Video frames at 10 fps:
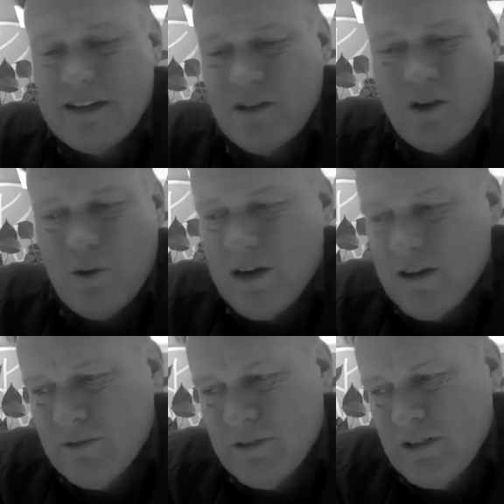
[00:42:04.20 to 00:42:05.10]

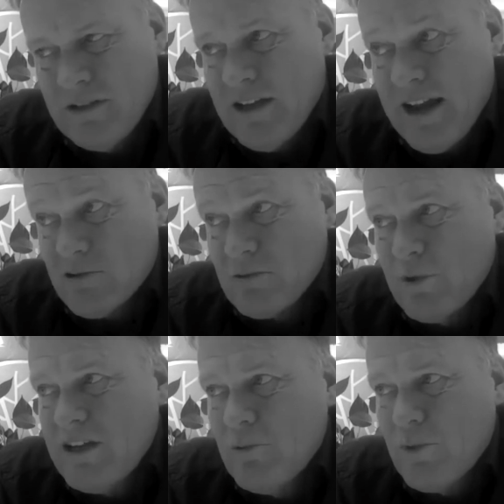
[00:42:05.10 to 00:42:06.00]
the announcement
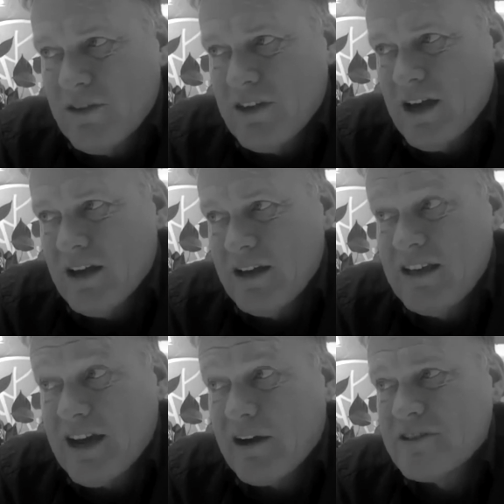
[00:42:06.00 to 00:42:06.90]
we did with
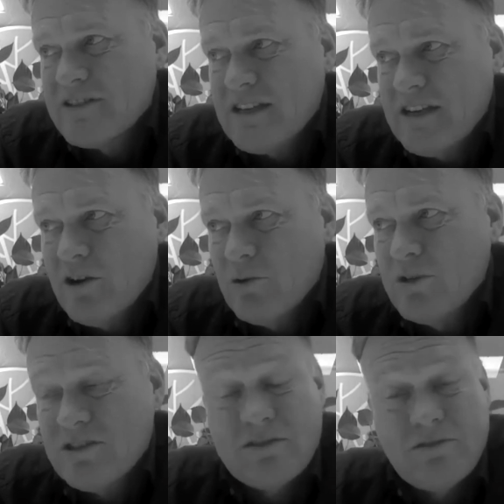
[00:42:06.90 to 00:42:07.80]
e-currency.
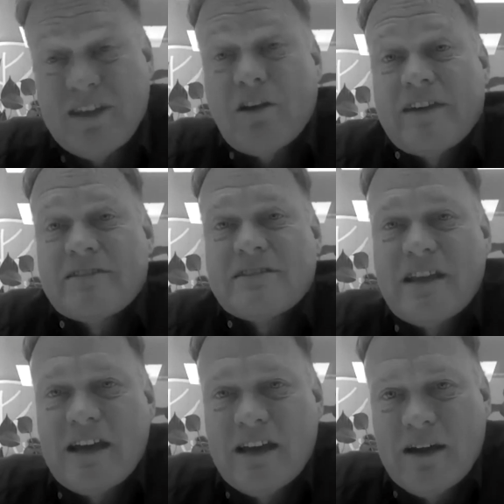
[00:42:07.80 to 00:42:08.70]
Just think of it. So
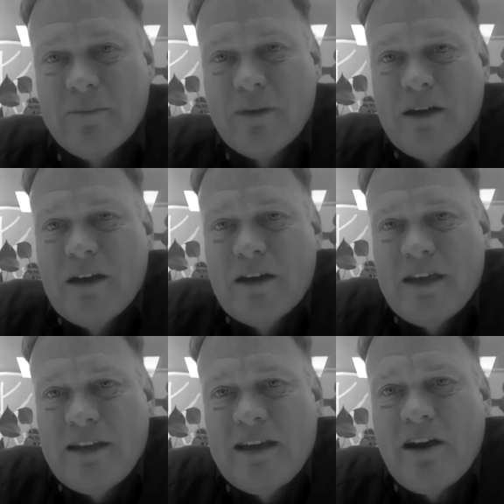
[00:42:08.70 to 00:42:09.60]

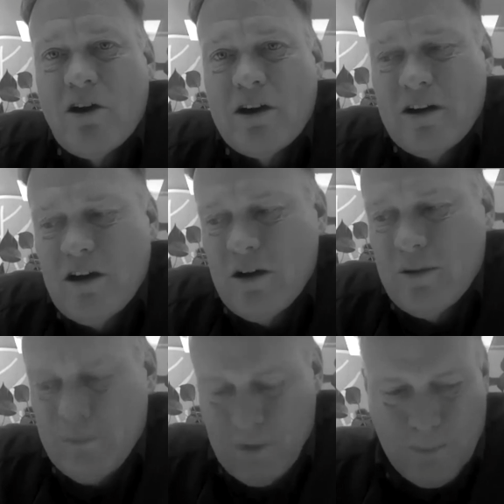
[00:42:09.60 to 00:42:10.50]
they are
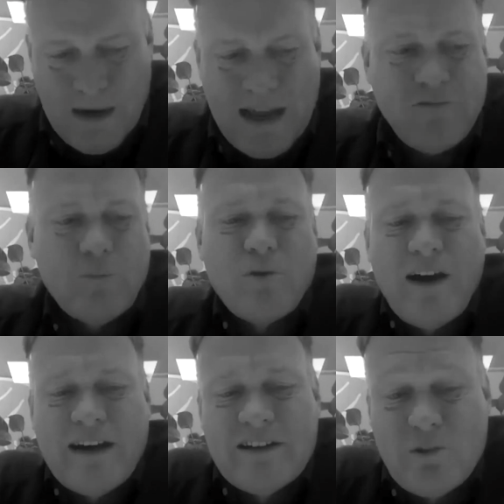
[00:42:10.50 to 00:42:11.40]
a platform
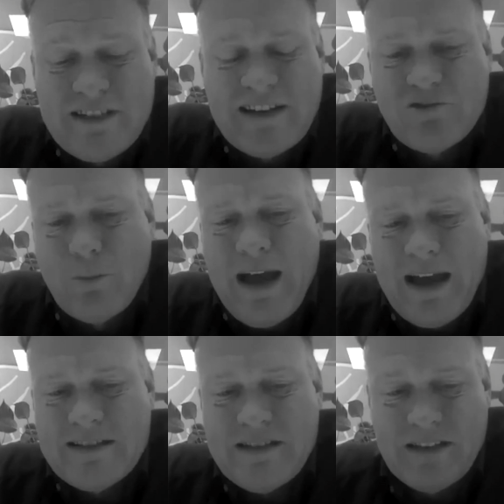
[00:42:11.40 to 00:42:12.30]
provider to central
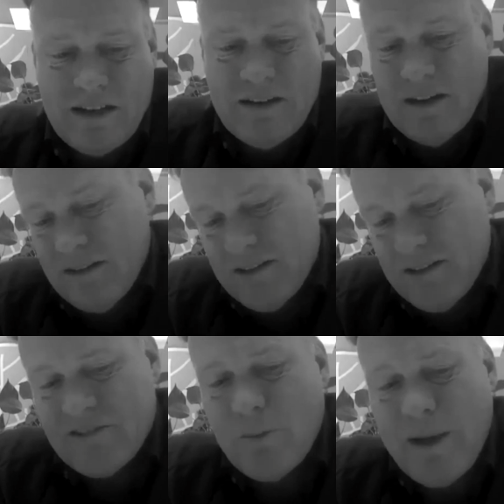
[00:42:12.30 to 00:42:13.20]
banks, and the
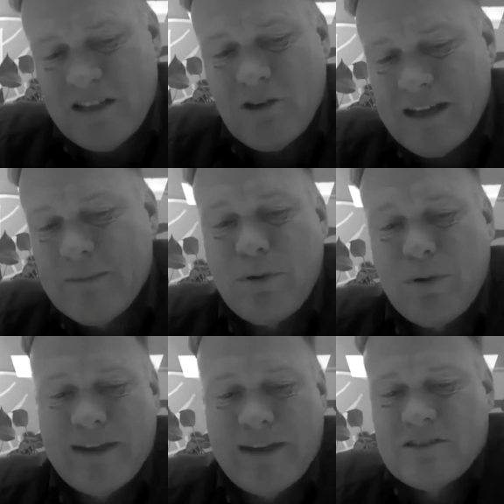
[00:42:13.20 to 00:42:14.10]
central bank is going to
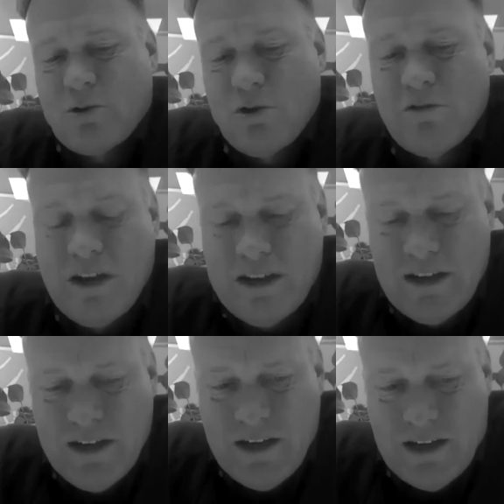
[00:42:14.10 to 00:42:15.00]
implement sort
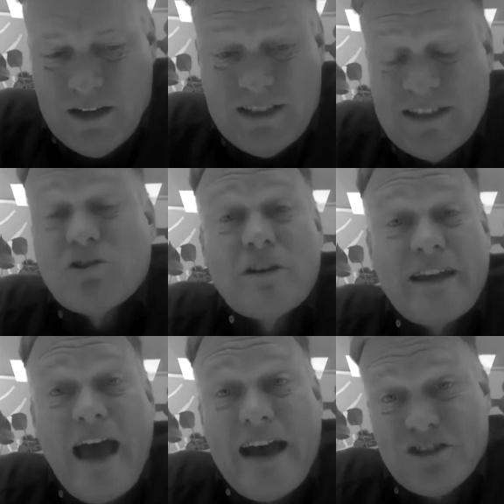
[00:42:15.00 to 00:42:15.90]
of digital
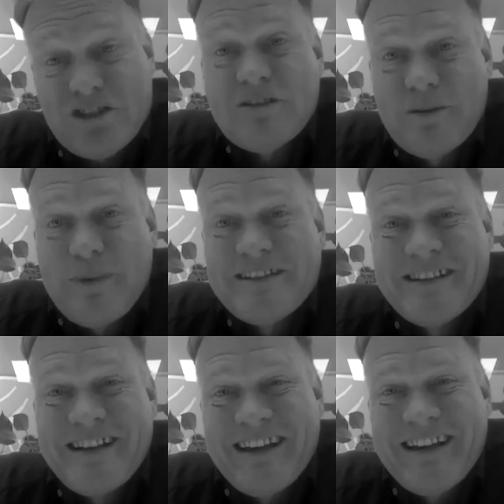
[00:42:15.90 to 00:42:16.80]
cash
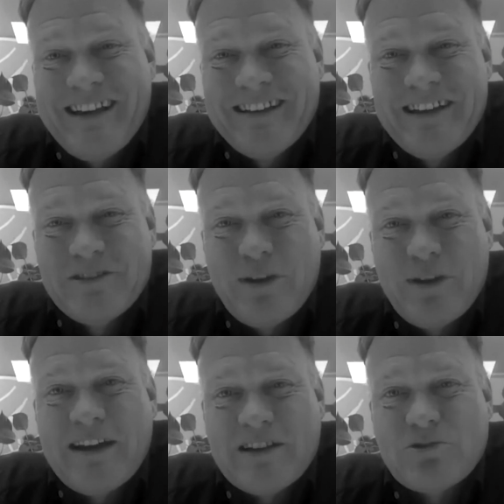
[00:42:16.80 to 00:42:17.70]
basically into
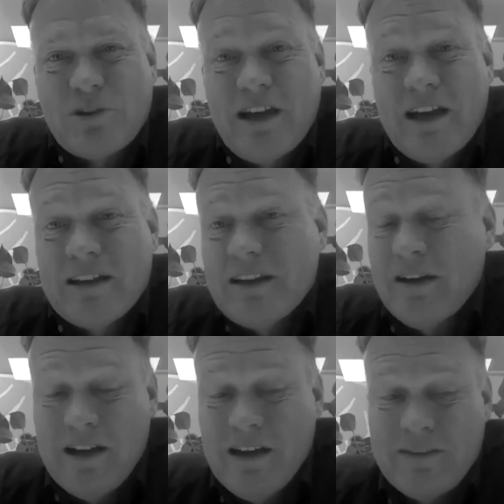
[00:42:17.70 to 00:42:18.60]
their country, and
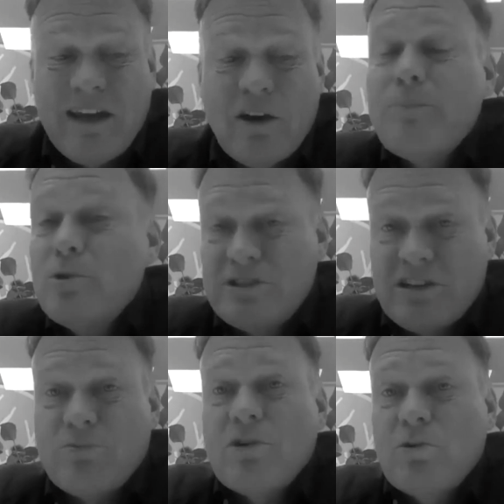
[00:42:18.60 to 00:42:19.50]
they're going to push
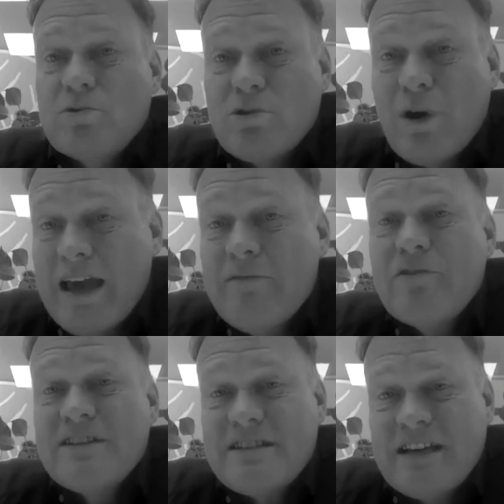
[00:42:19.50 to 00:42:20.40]
it through. So
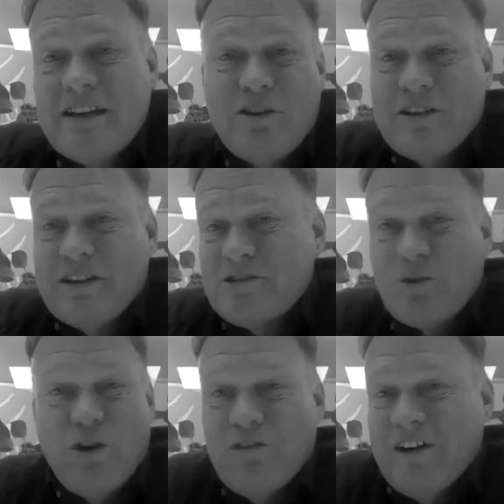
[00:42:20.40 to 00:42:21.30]
every single
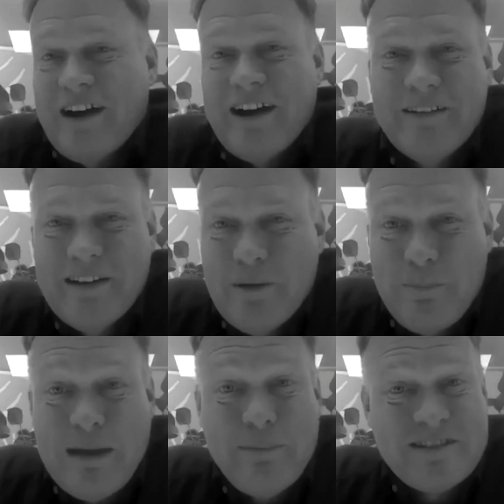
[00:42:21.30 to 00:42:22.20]
sort of
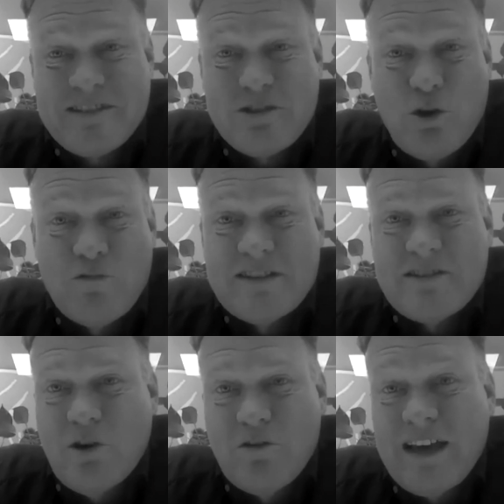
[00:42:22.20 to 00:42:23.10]
payment
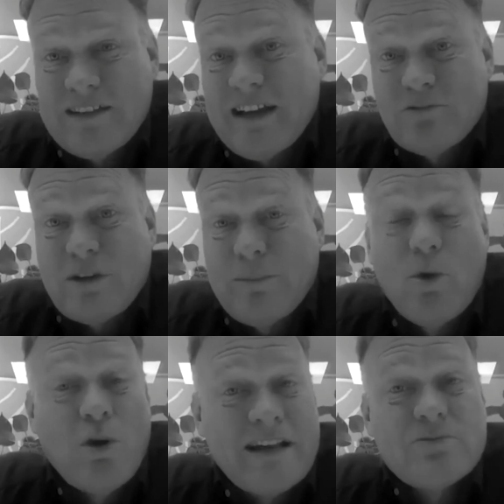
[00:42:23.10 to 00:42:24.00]
service of that country,
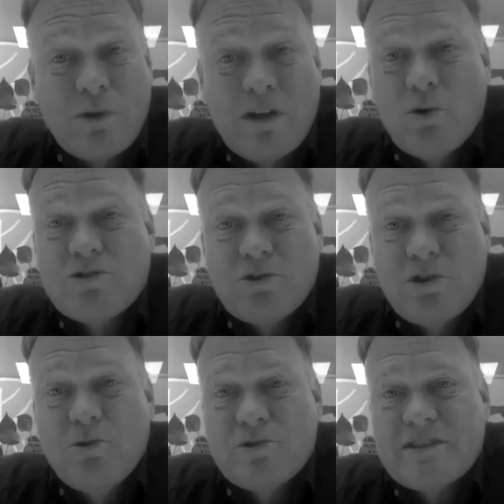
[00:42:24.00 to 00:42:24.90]
more or less, will also
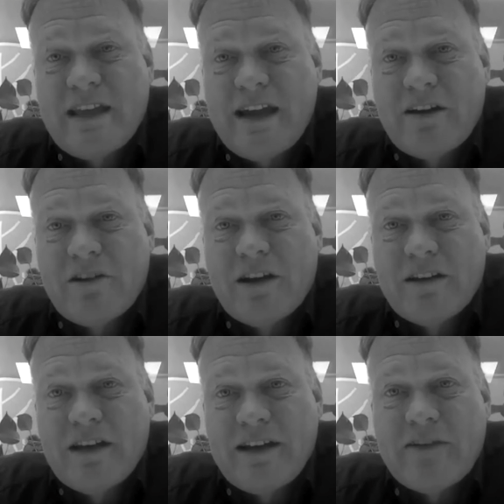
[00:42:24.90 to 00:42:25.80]
use
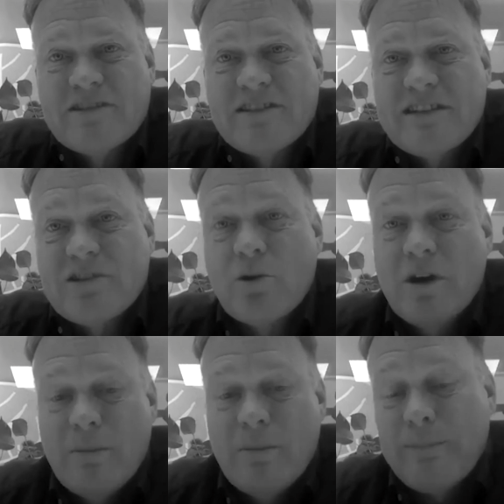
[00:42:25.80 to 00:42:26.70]
their currency. So
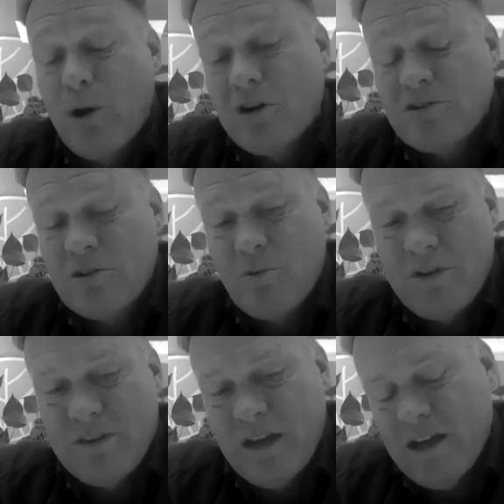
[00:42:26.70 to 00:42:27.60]
by partnering with